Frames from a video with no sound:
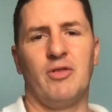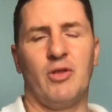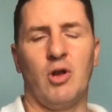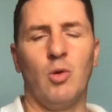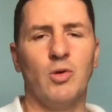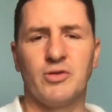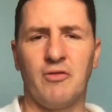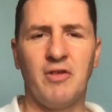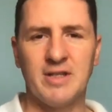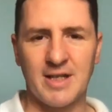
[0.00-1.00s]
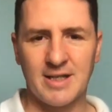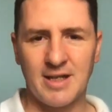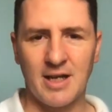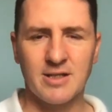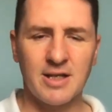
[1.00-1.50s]
the laws of physics
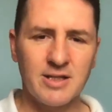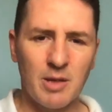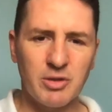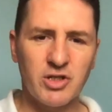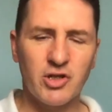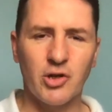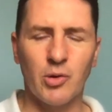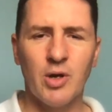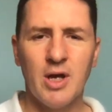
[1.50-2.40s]
say. So that's number 2.